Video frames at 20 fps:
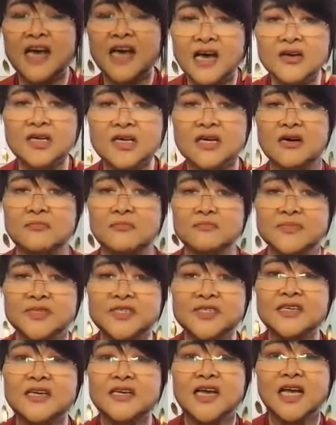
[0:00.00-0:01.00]

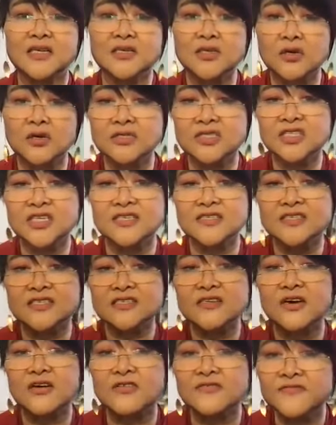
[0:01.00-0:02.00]
outcomes and not
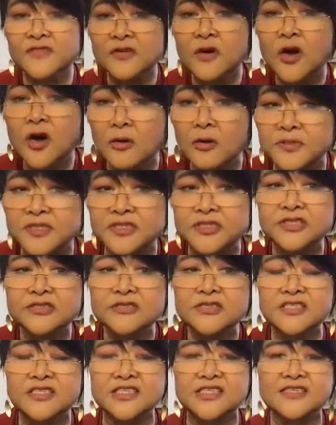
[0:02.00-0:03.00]
just of
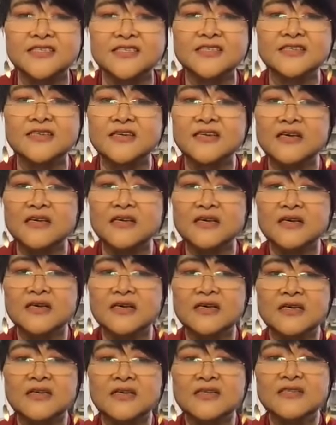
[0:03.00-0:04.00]
opportunities.
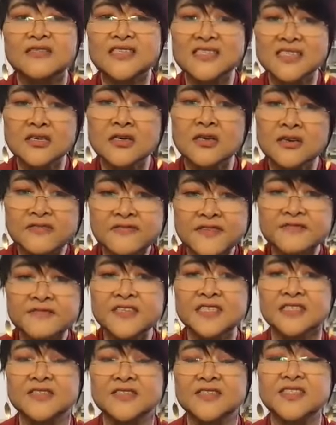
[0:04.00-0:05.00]
There's a lot of
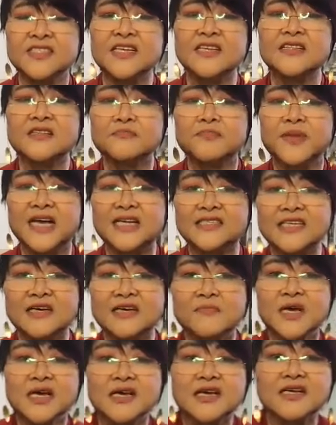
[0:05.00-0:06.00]
evidence that the
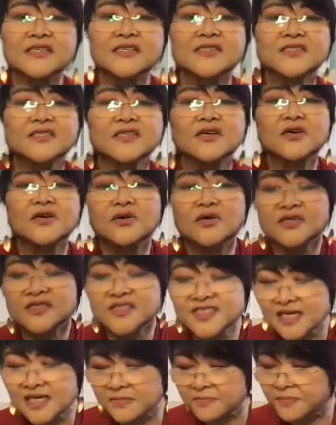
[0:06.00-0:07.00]
pandemic has
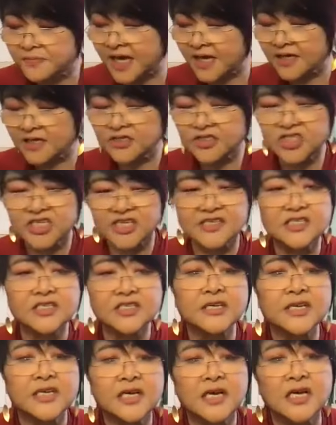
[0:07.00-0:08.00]
set back
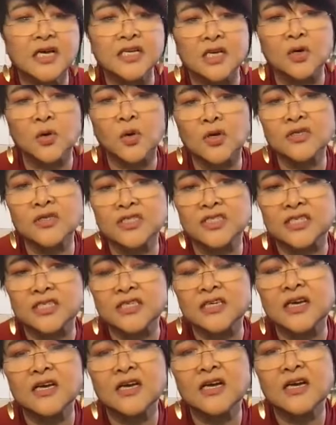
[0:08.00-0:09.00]
gender
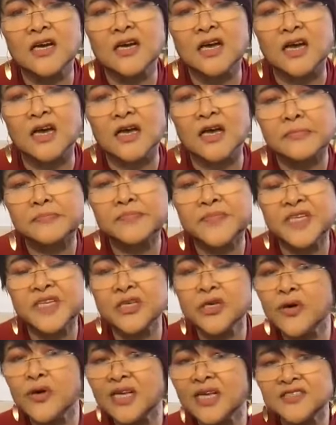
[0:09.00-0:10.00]
equality. The
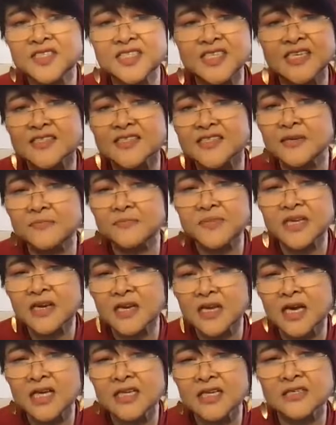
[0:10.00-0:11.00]
UN says something
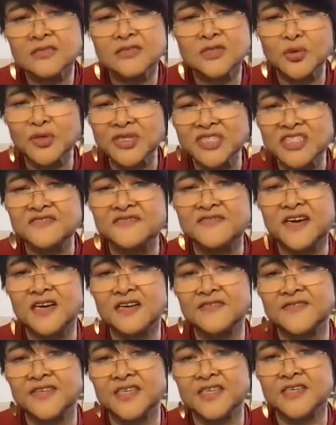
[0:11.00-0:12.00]
like
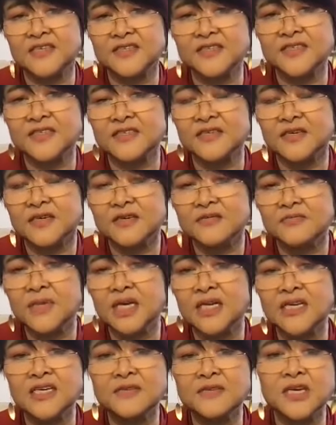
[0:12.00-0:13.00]
25 years,
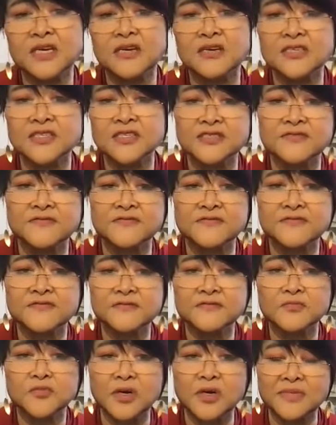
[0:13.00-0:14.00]
mainly because of
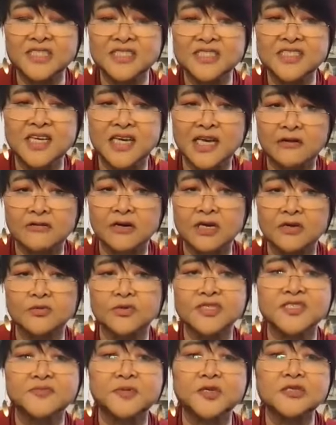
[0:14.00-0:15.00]
women's caring
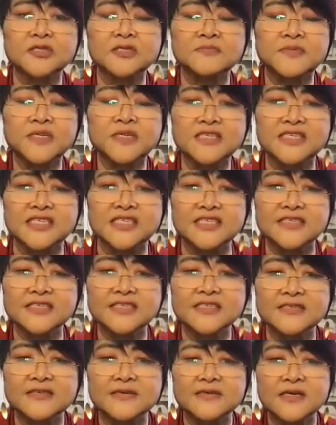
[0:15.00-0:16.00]

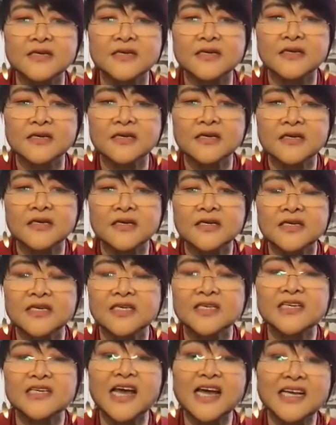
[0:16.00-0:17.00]
responsibilities.
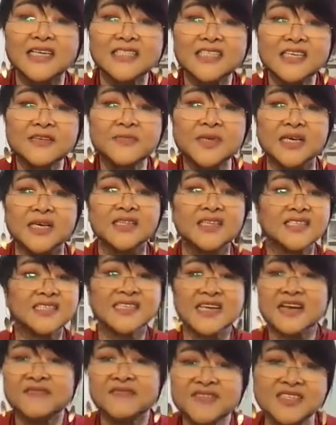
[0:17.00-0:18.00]
In academia, there's
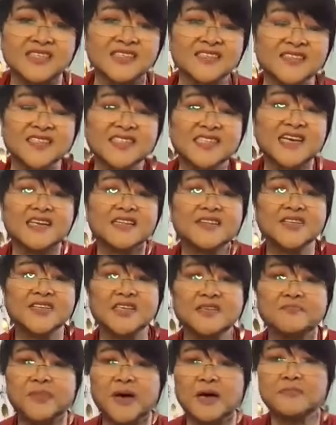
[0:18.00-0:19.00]
evidence that
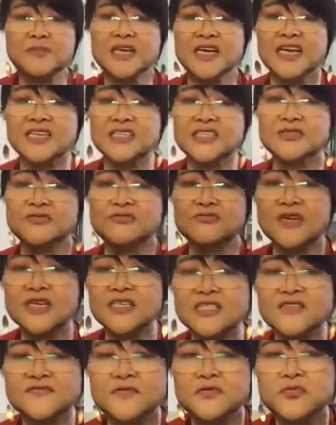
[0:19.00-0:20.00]
the publication
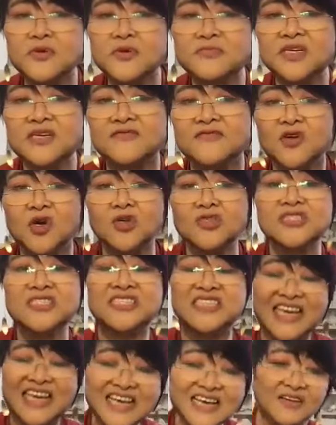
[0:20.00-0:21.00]
rates for women have gone
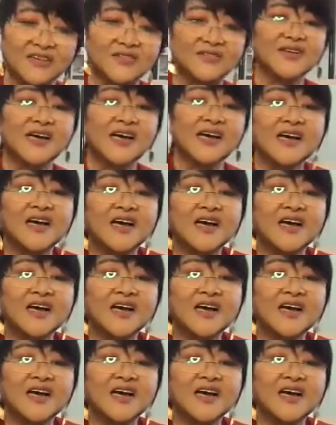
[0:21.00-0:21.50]
down